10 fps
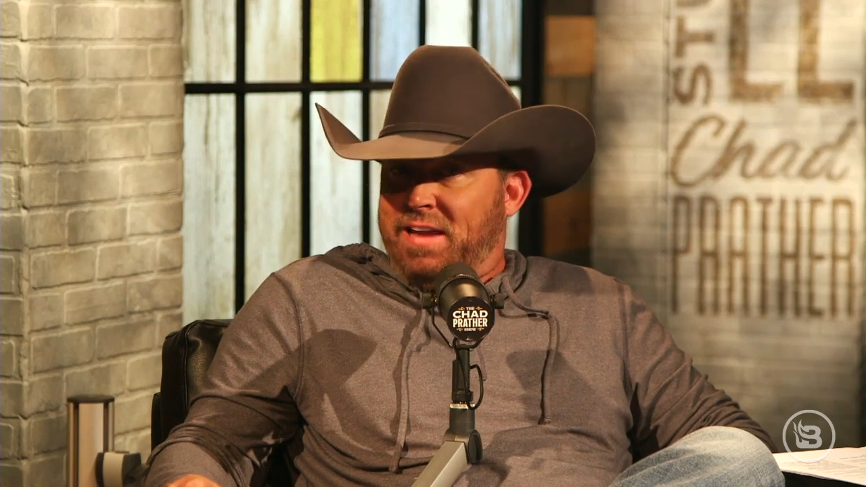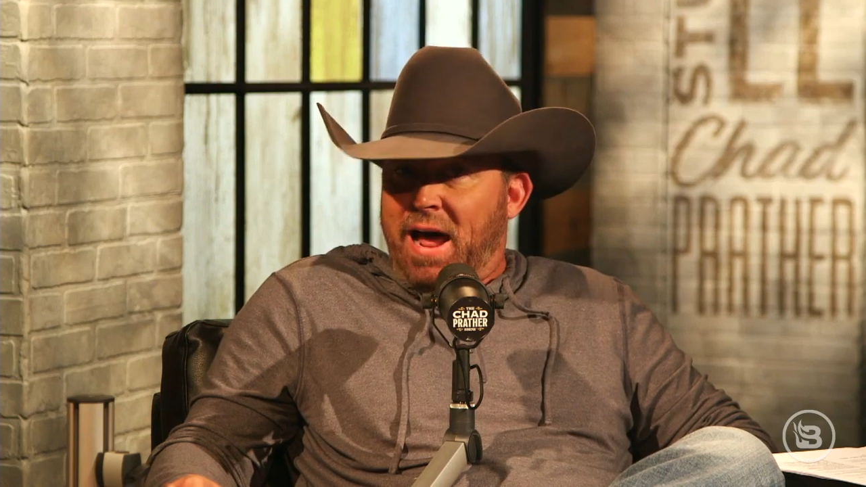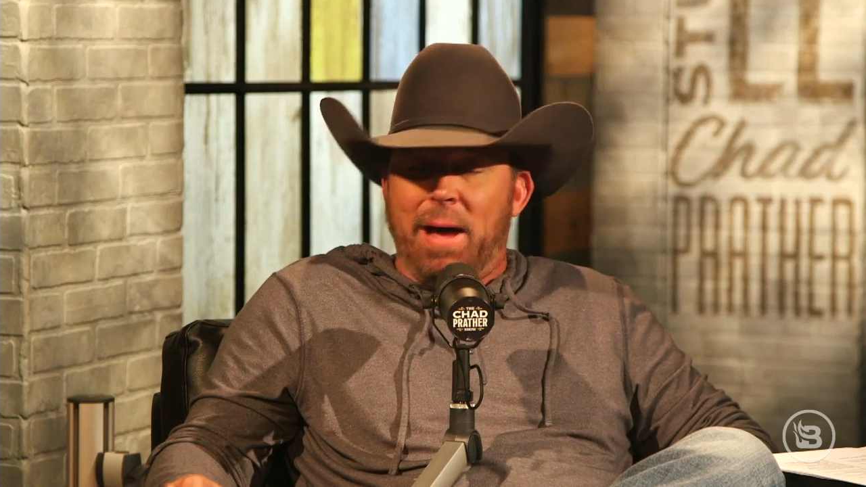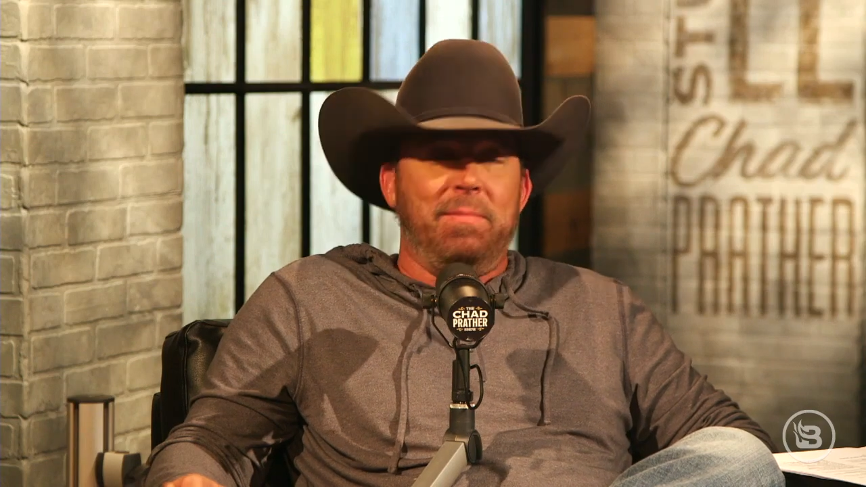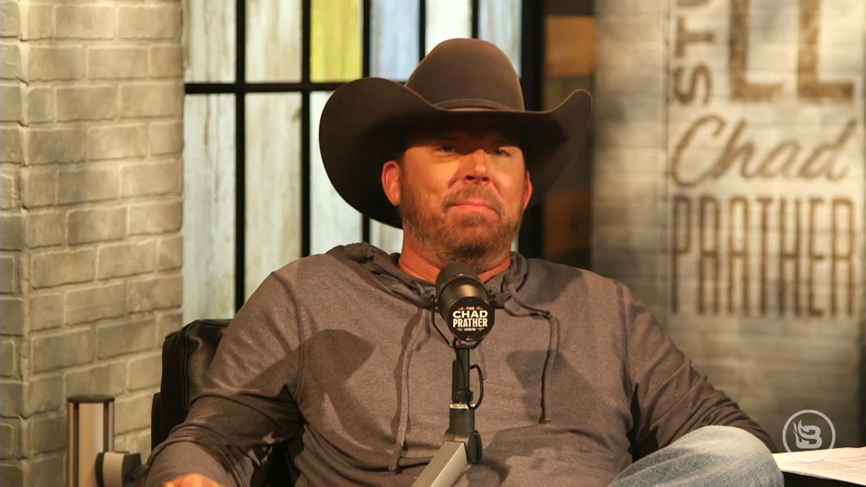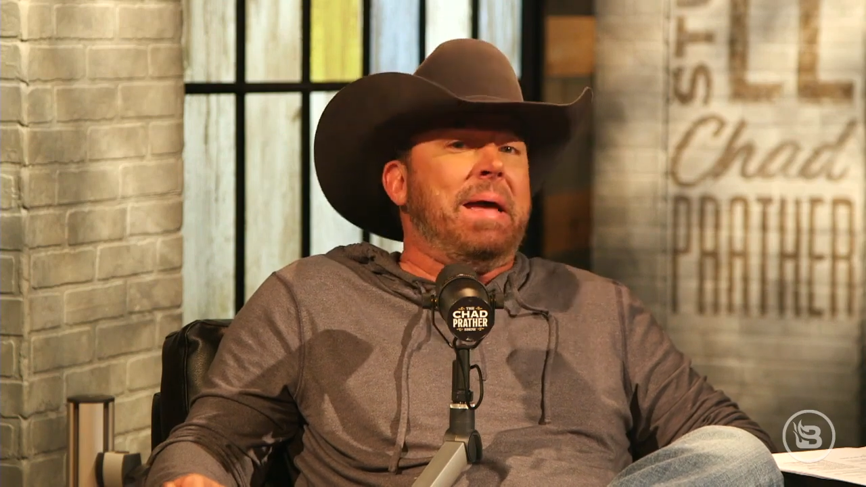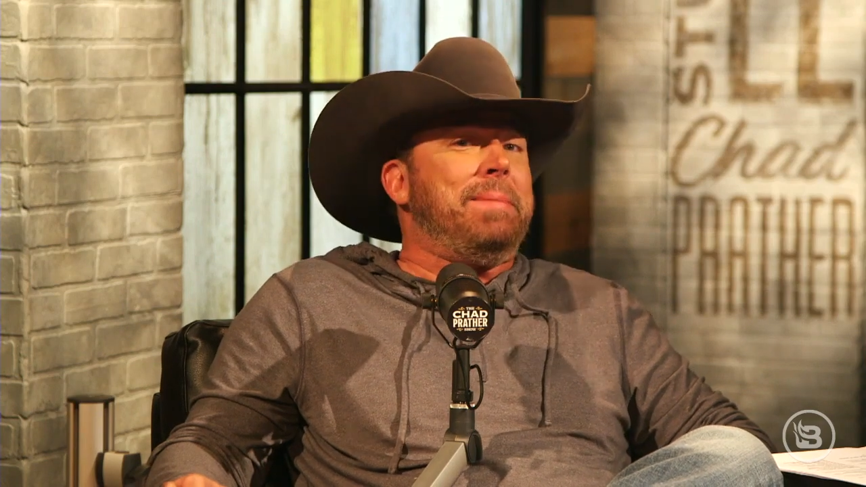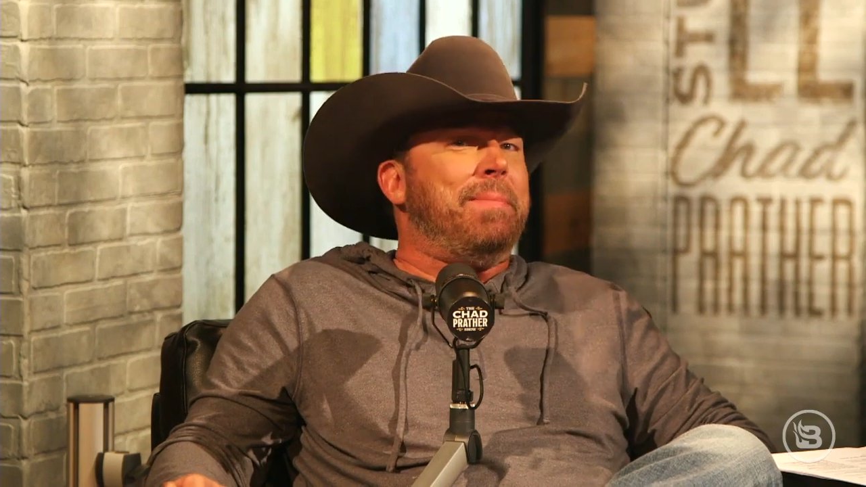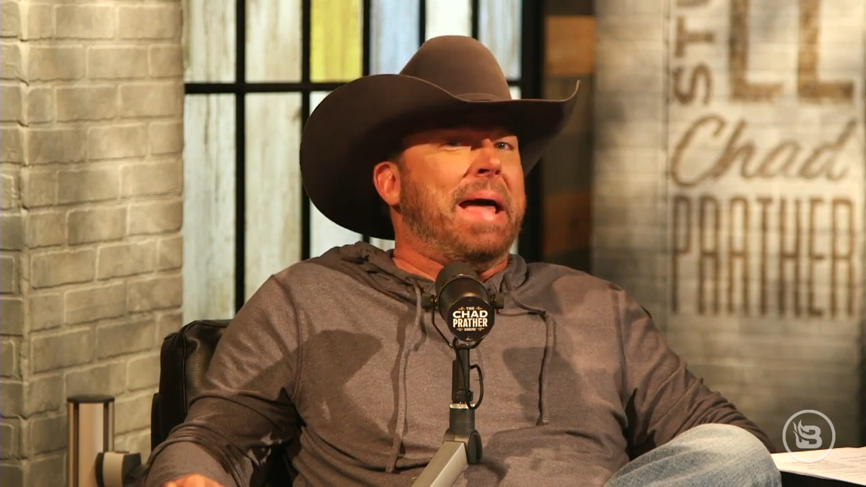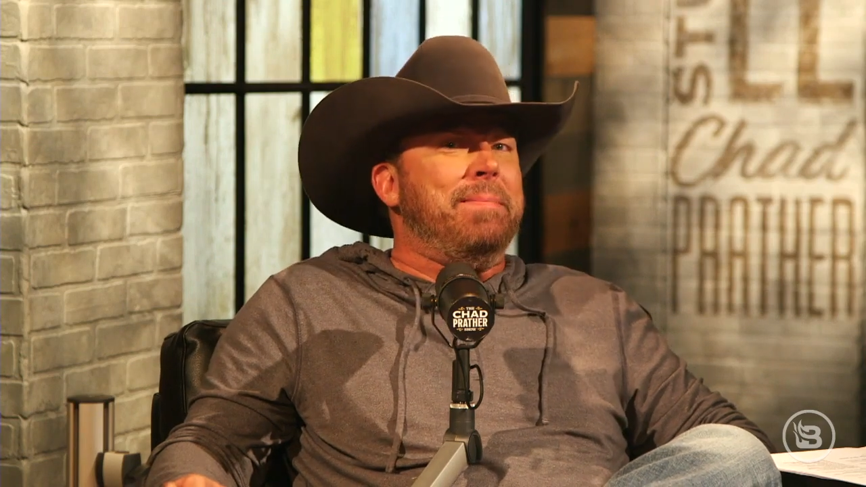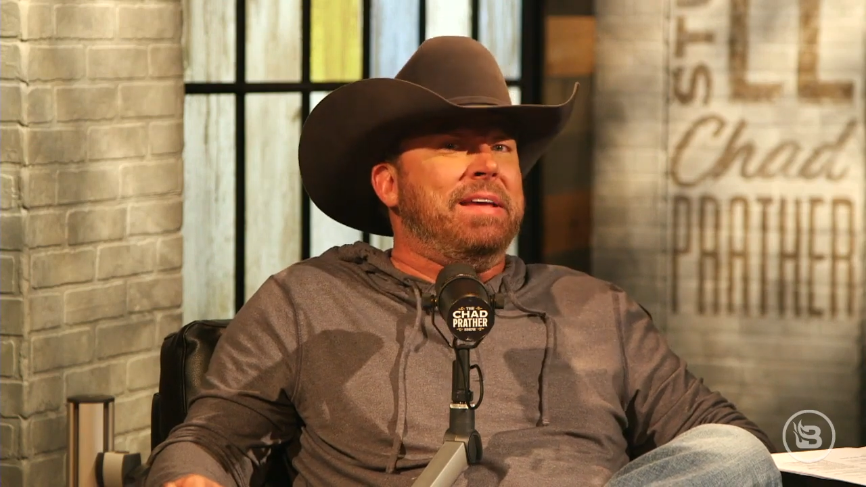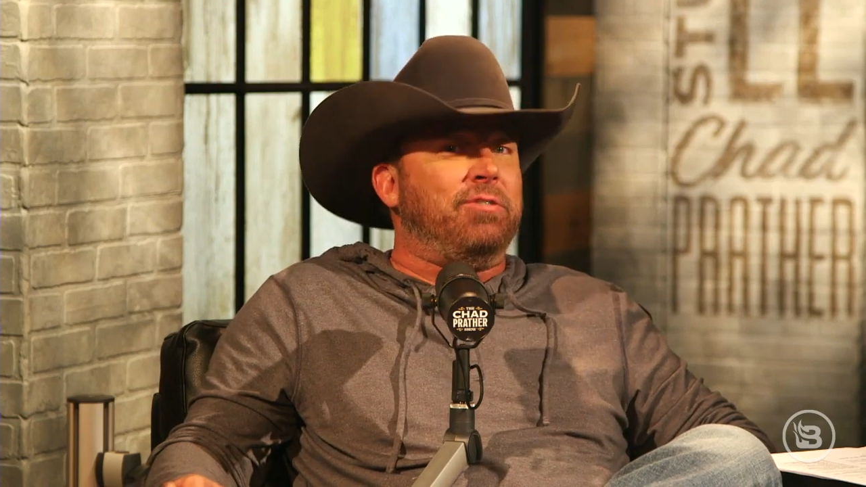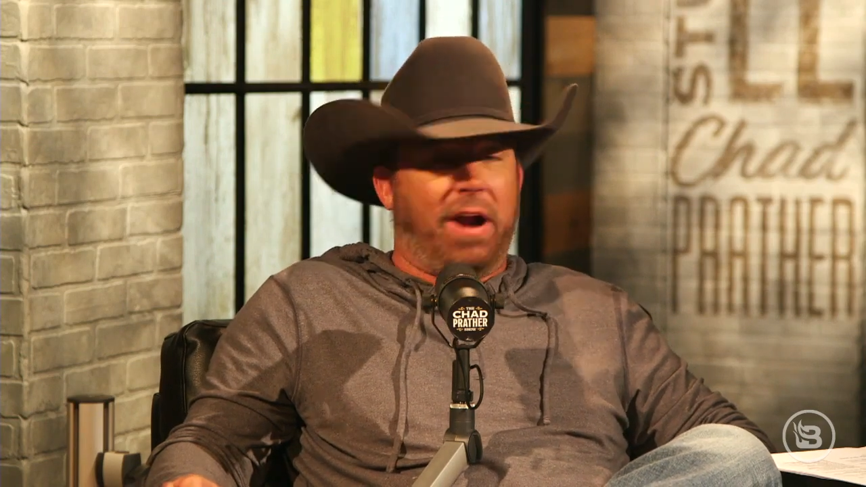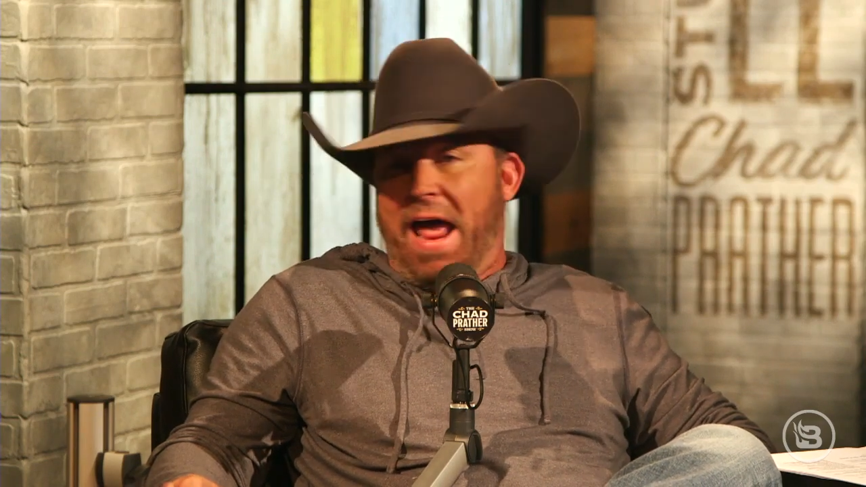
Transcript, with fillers: time to make babies or